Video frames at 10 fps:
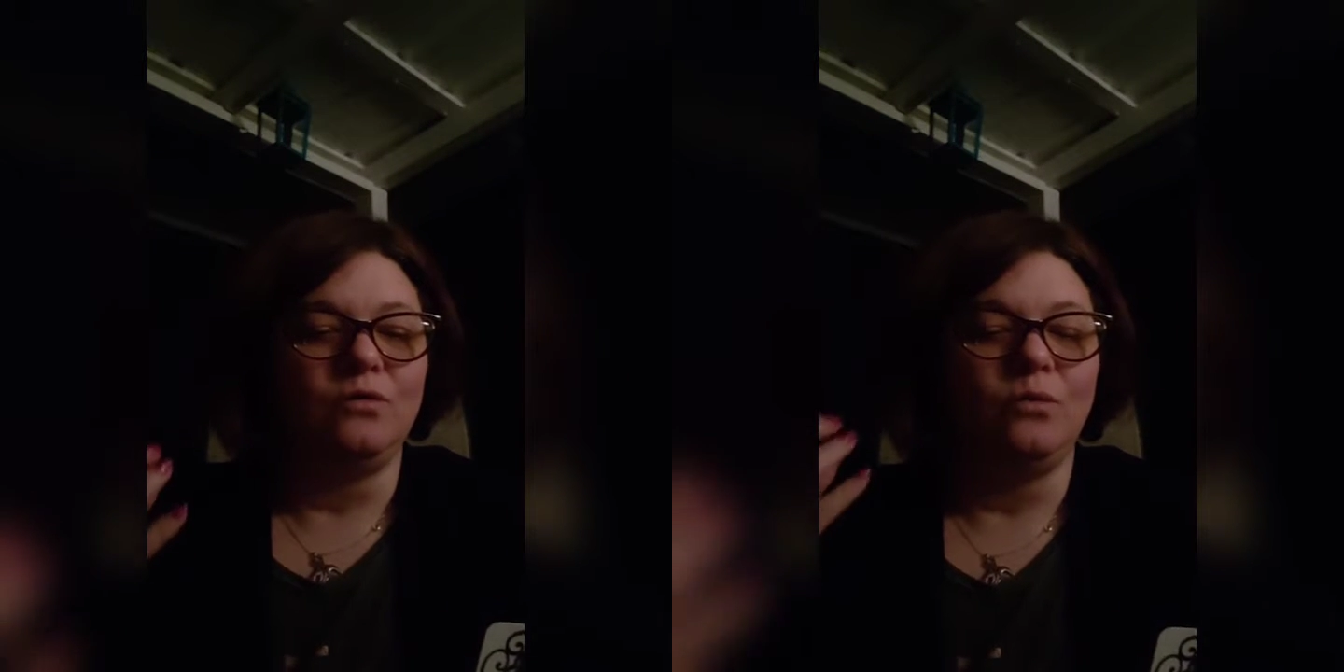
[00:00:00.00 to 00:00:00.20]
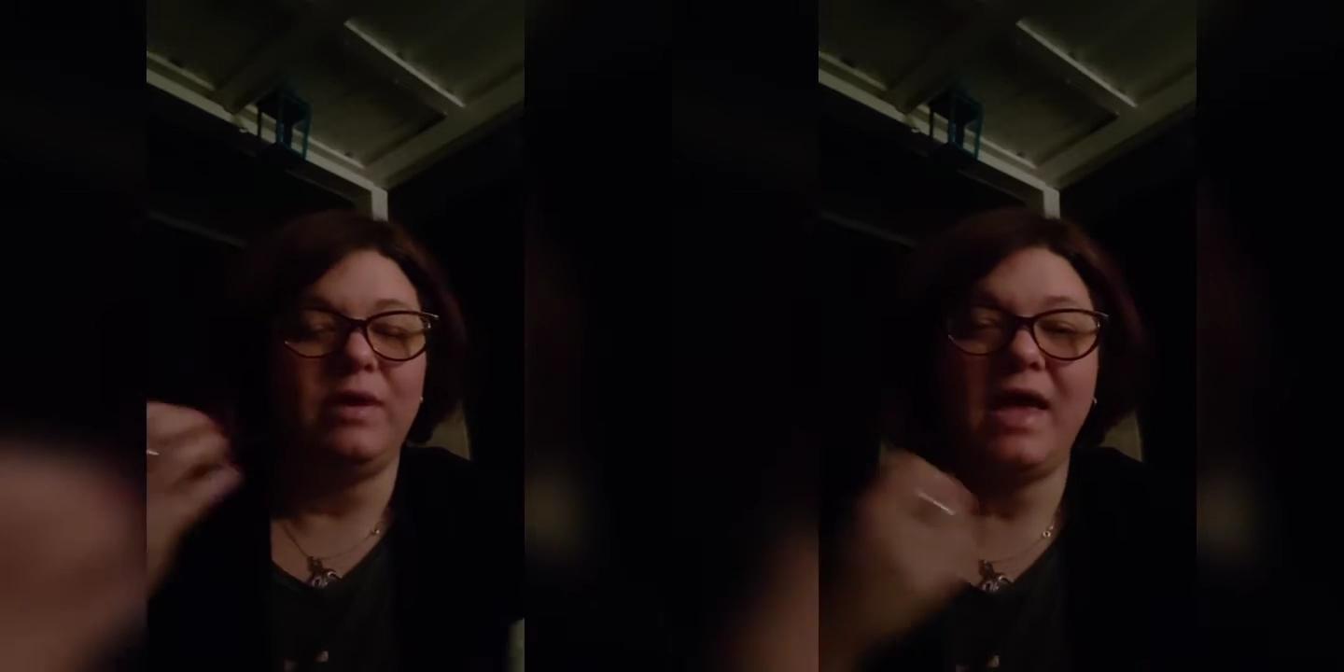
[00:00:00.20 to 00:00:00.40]

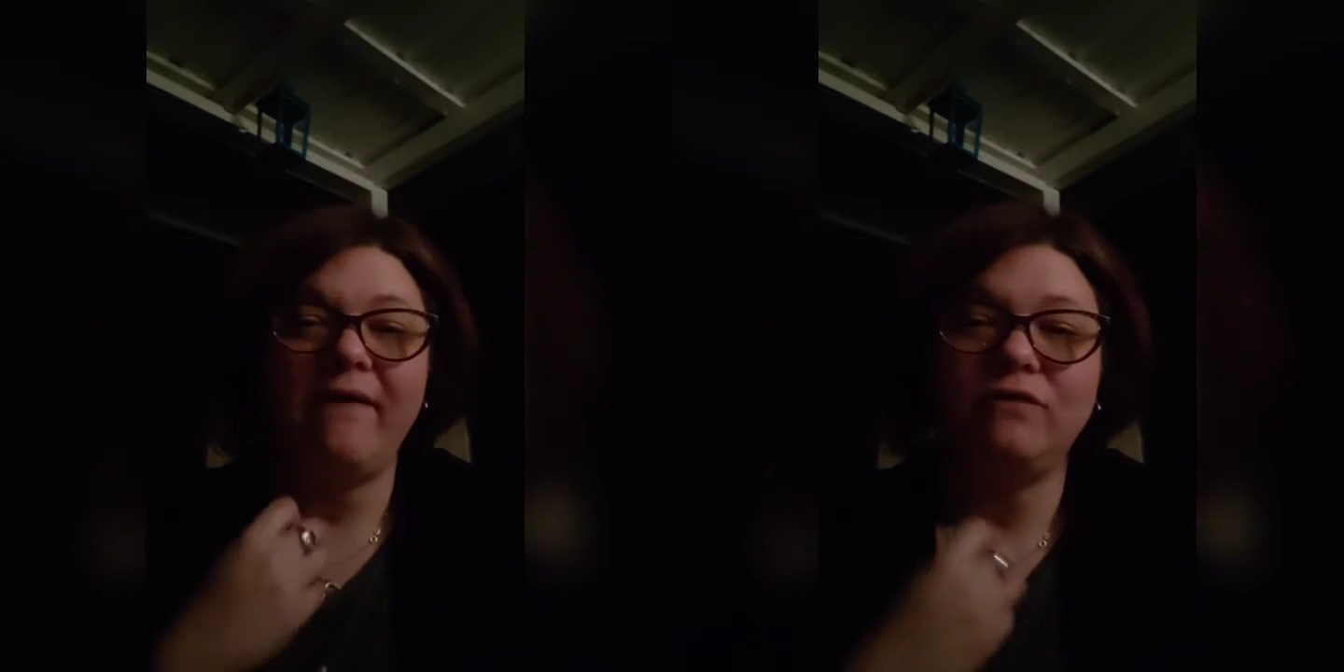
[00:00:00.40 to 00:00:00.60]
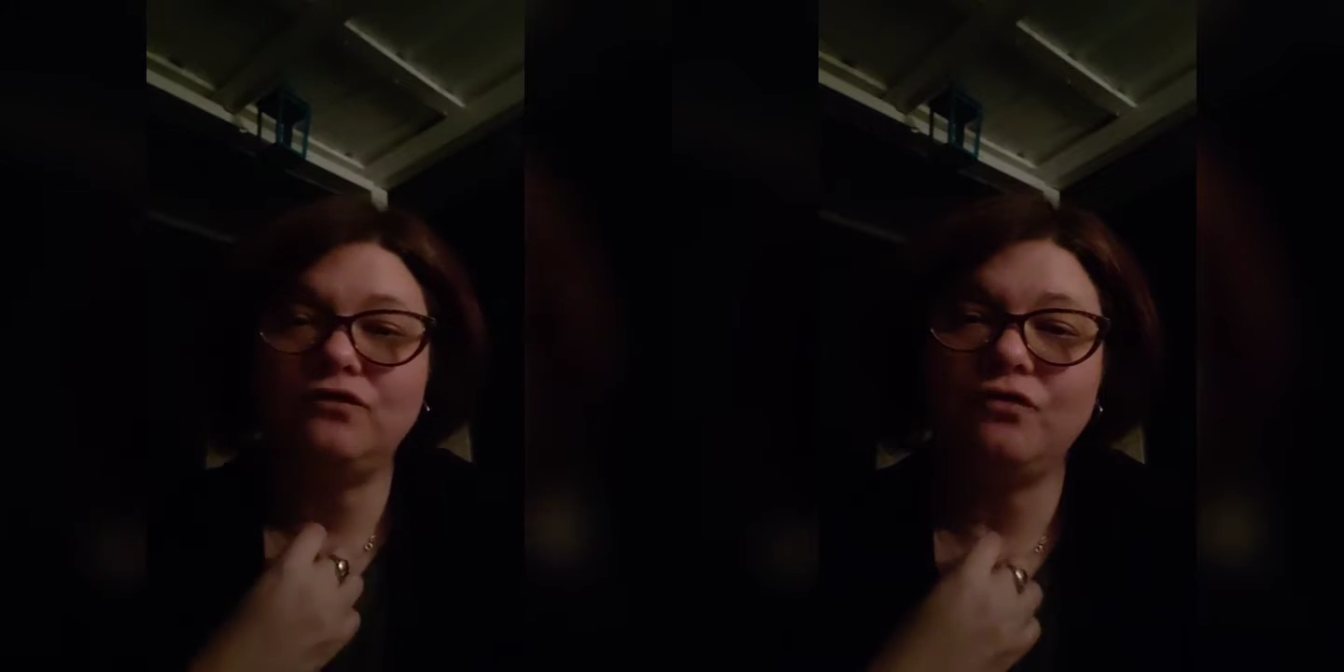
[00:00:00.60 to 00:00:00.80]
we
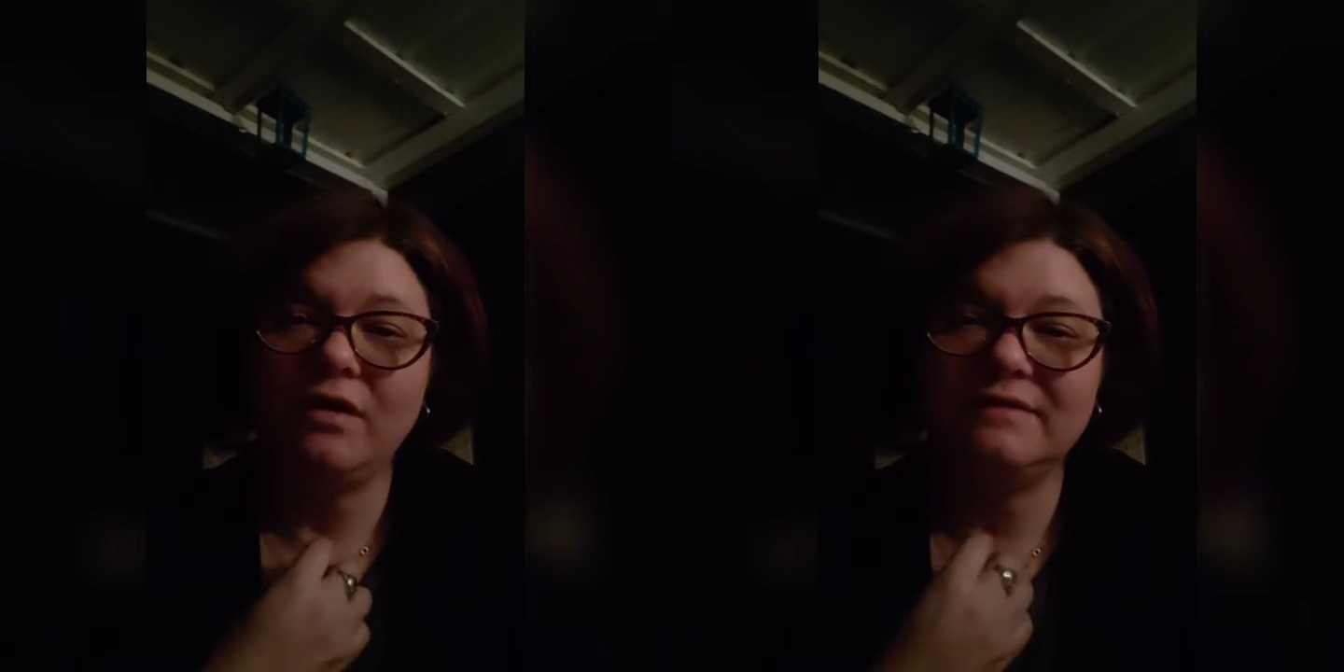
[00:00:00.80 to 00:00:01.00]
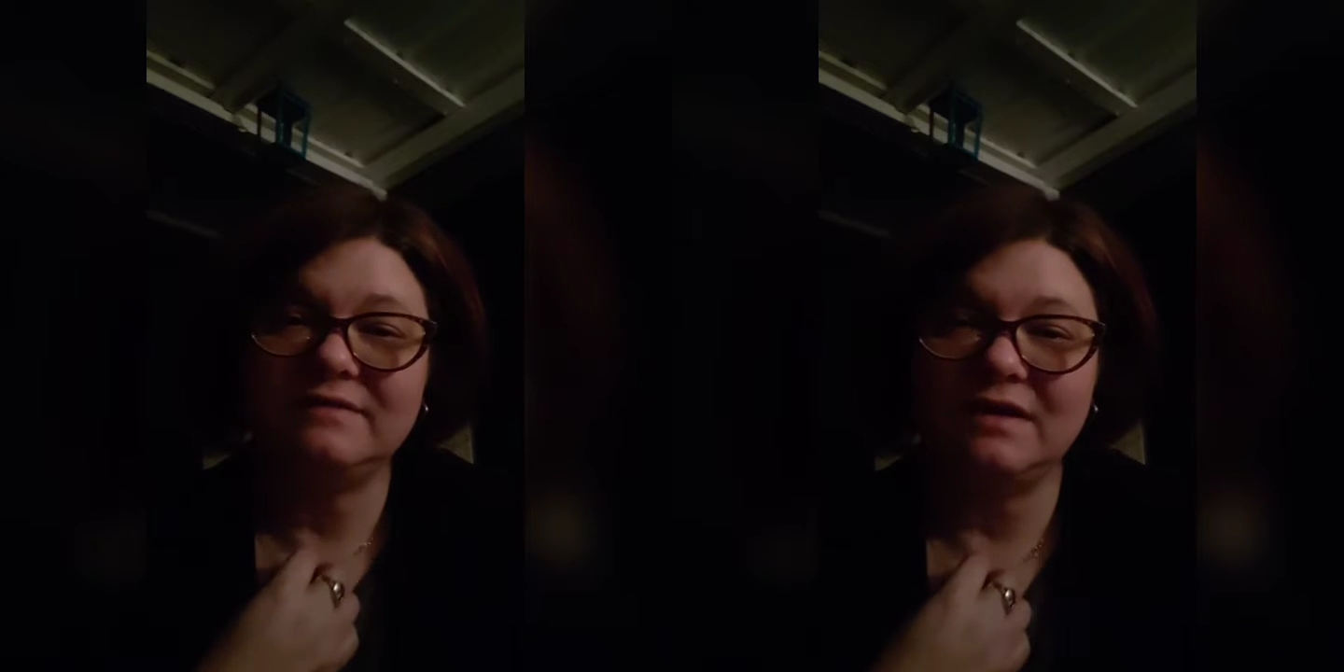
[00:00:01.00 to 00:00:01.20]
have to
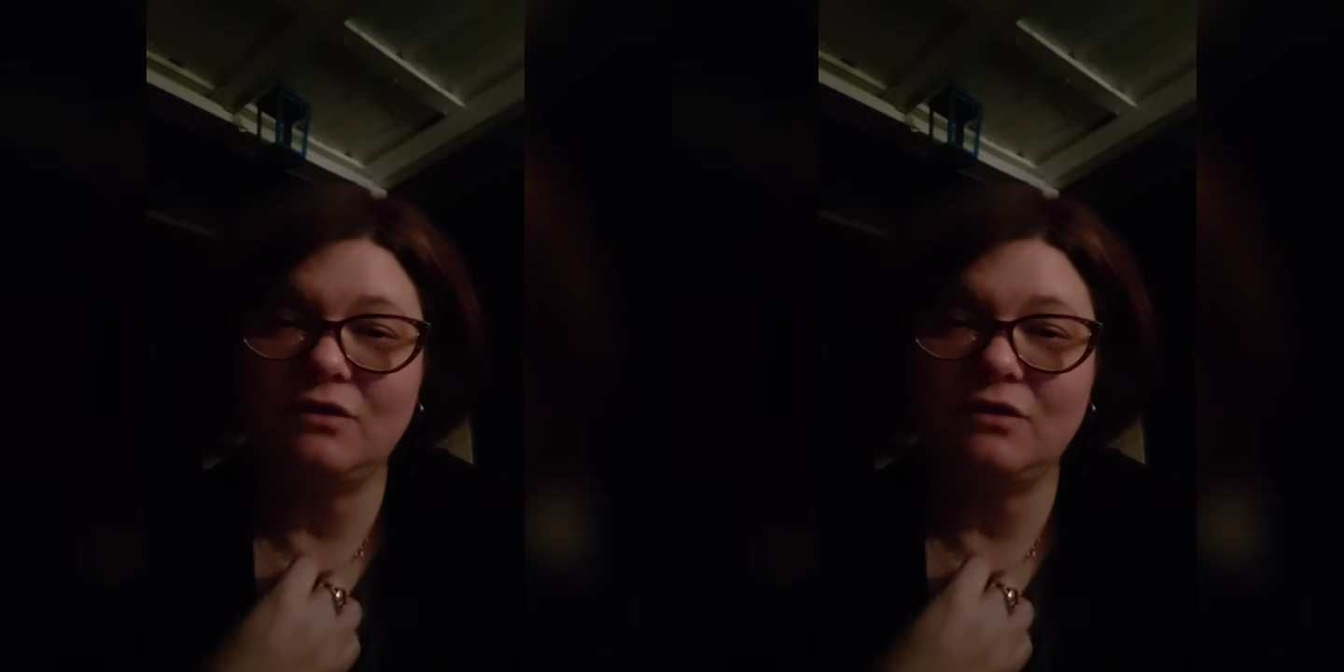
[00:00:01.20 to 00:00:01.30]
trust